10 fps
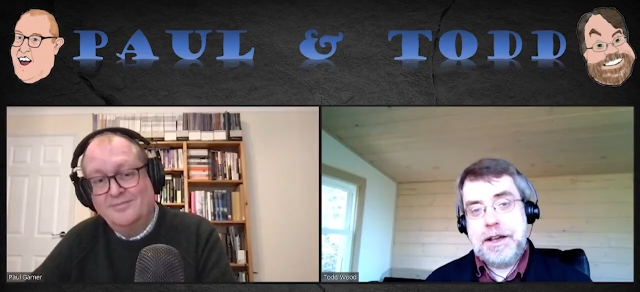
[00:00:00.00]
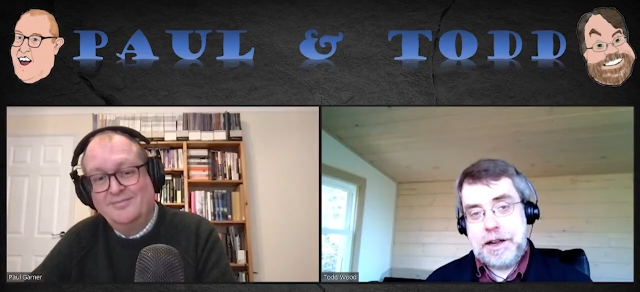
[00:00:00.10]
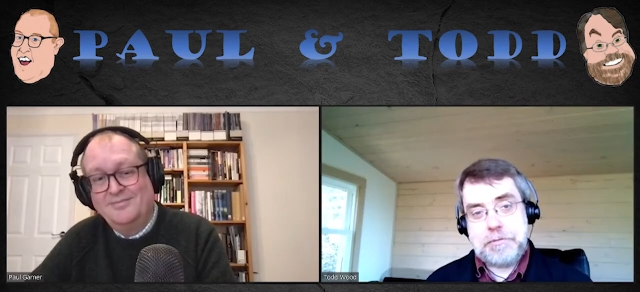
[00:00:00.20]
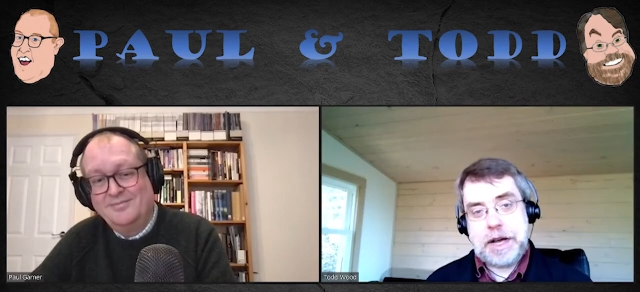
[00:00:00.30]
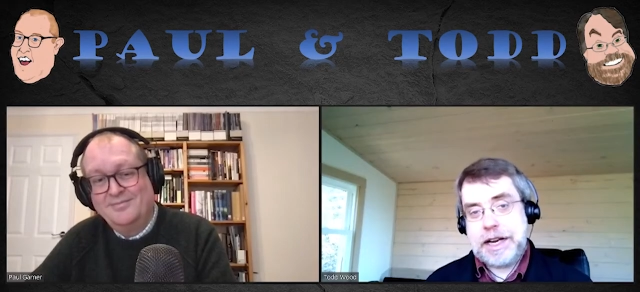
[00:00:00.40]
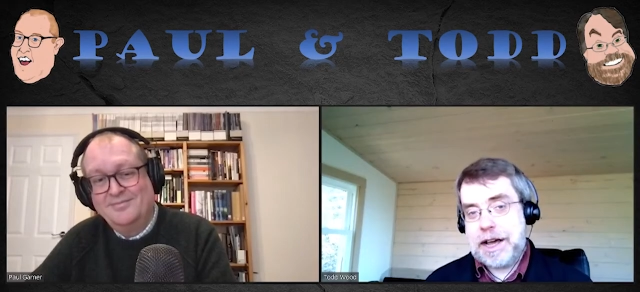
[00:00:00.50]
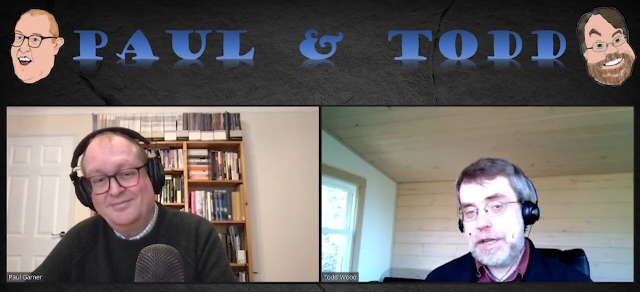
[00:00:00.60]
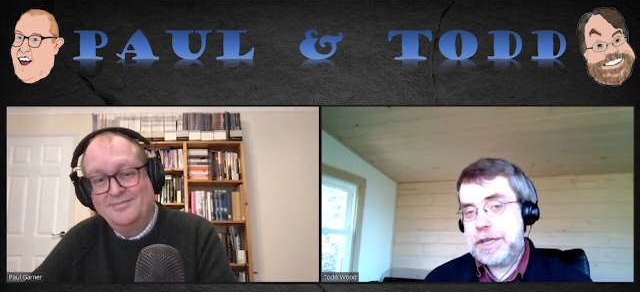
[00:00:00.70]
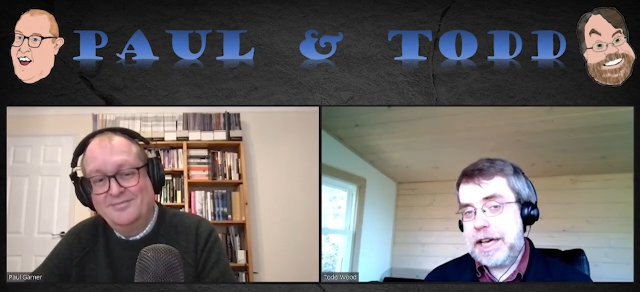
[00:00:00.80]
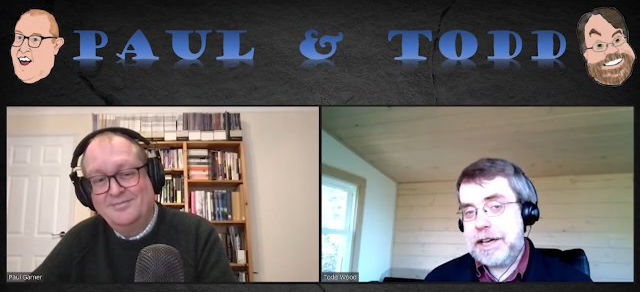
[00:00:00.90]
Speaker 1: It might not
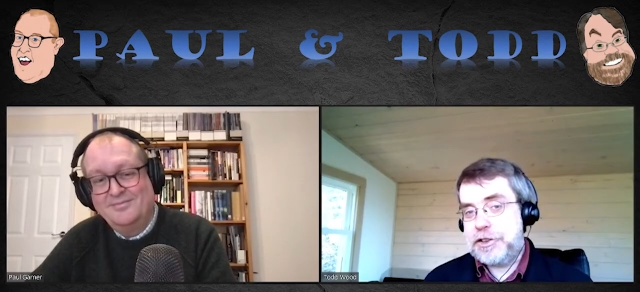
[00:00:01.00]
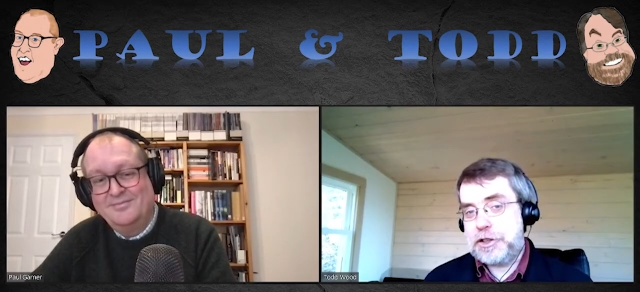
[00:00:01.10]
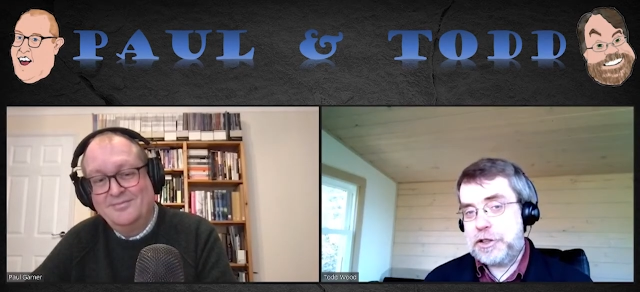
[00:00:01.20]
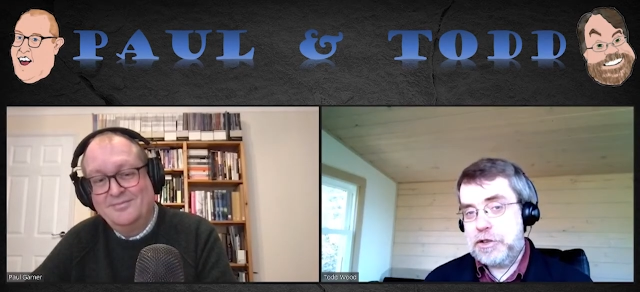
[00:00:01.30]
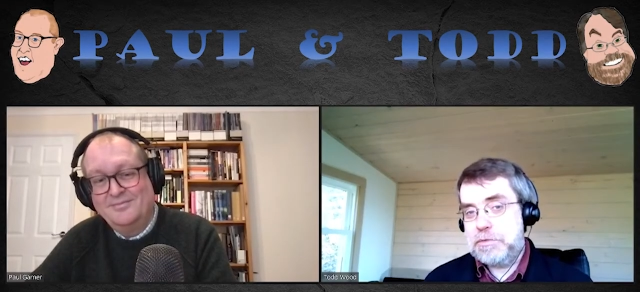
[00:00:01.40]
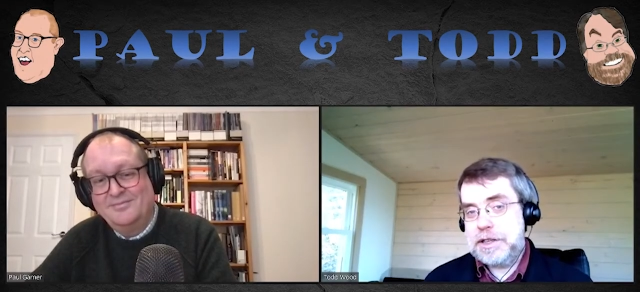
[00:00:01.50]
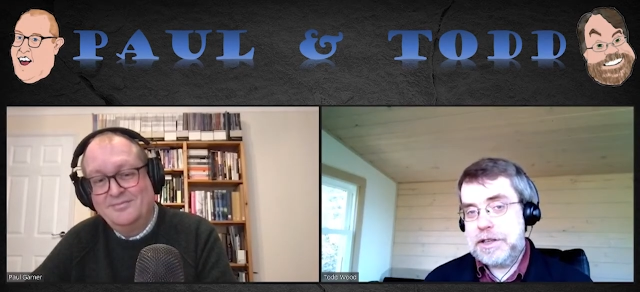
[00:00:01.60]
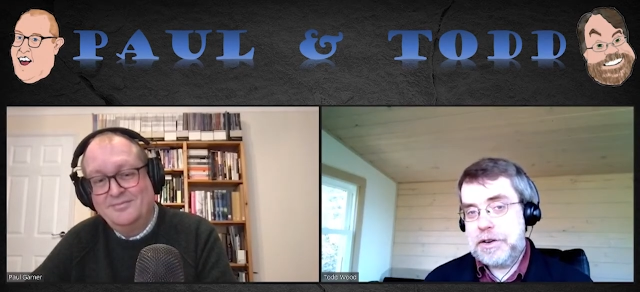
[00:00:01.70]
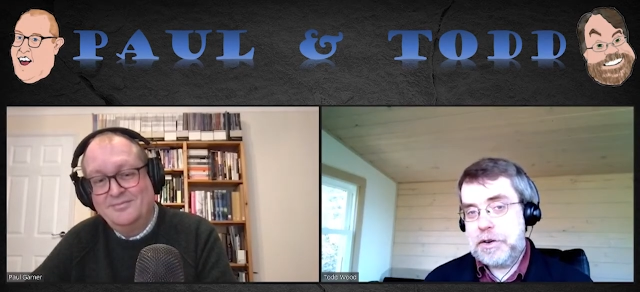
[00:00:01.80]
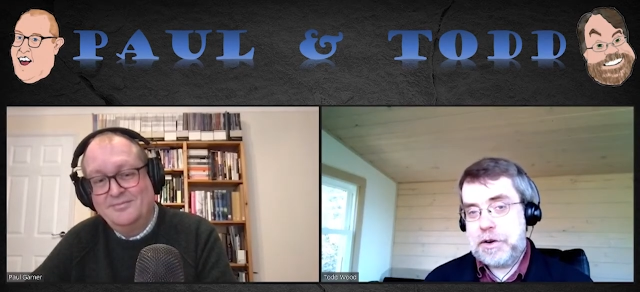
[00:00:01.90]
be Angel Human
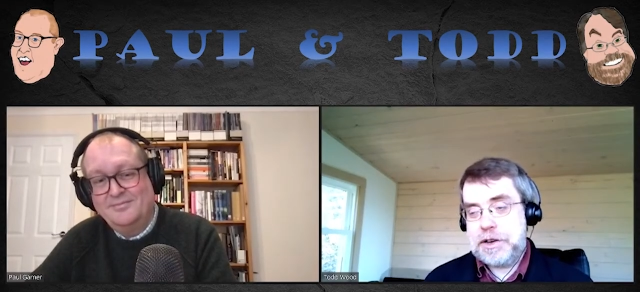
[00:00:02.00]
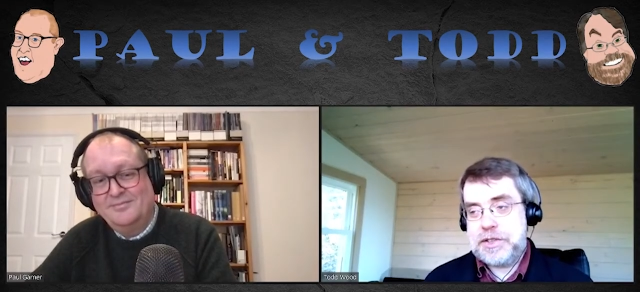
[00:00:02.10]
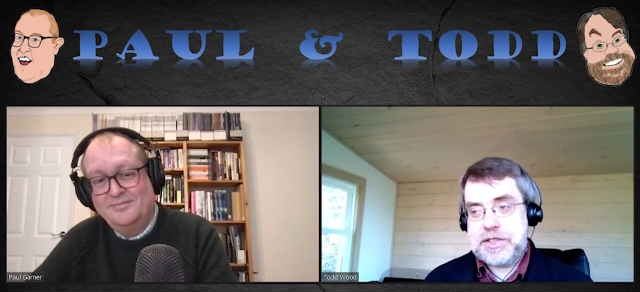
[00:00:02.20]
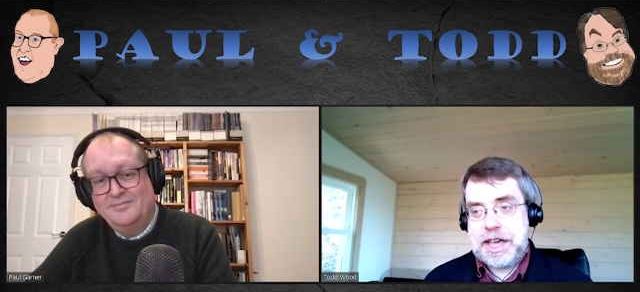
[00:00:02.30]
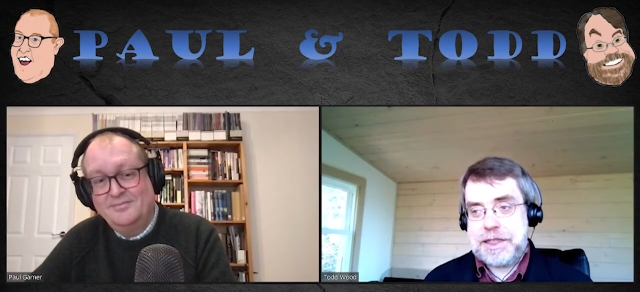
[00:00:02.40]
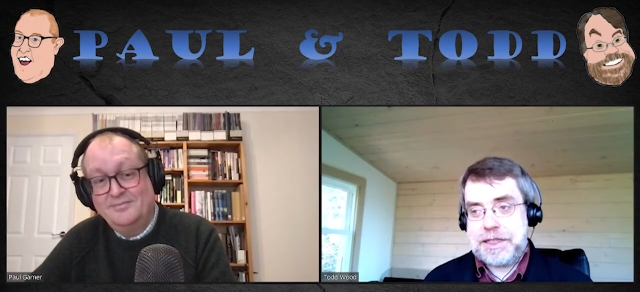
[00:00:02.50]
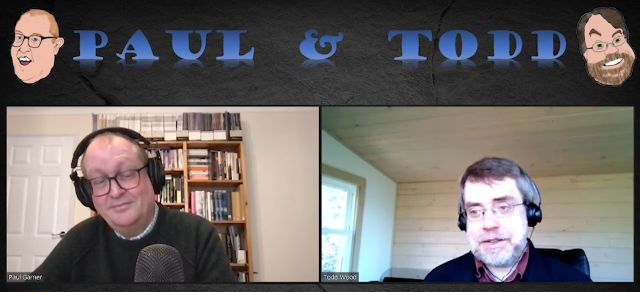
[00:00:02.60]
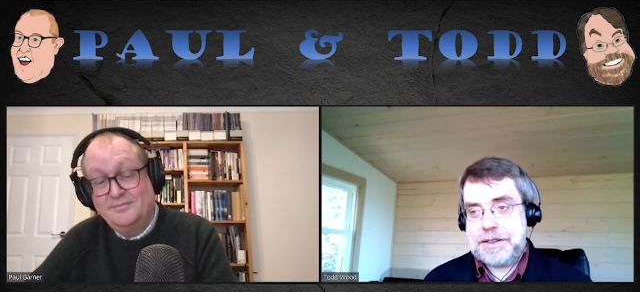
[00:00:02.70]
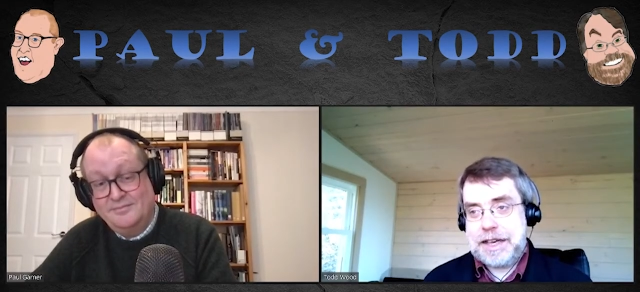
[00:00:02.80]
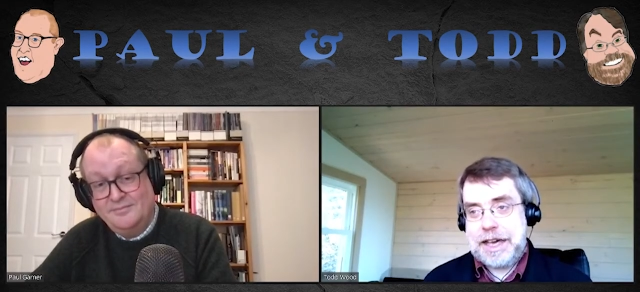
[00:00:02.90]
or Seth
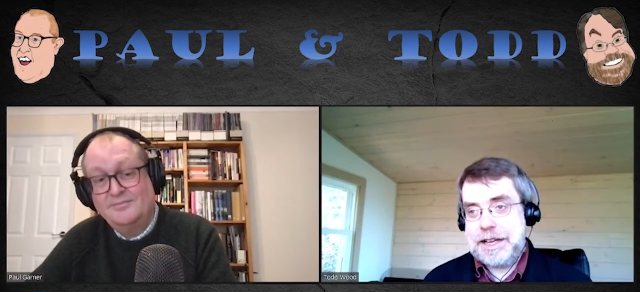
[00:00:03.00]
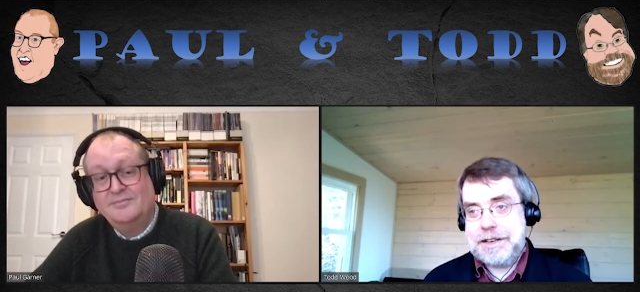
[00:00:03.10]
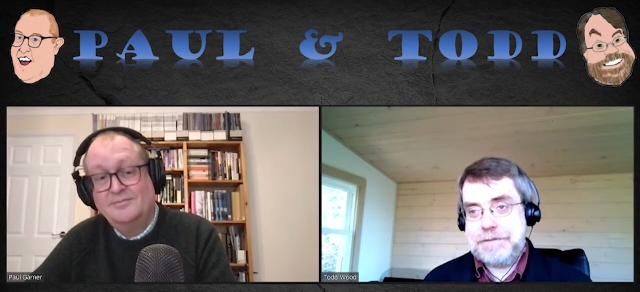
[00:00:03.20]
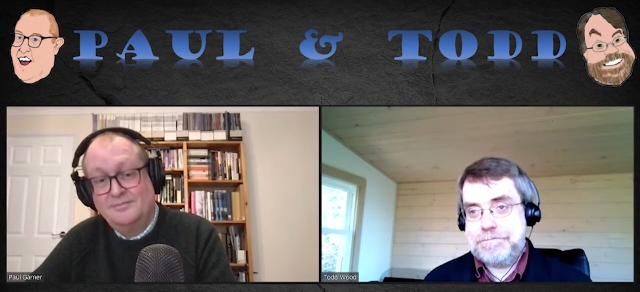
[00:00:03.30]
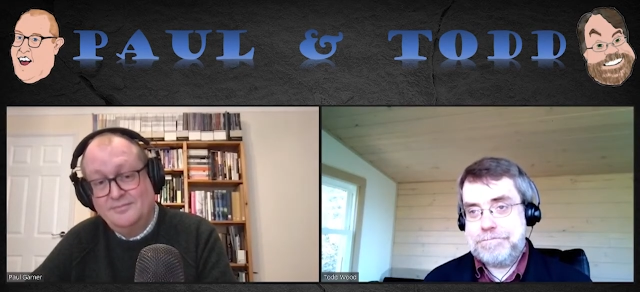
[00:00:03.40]
Kane.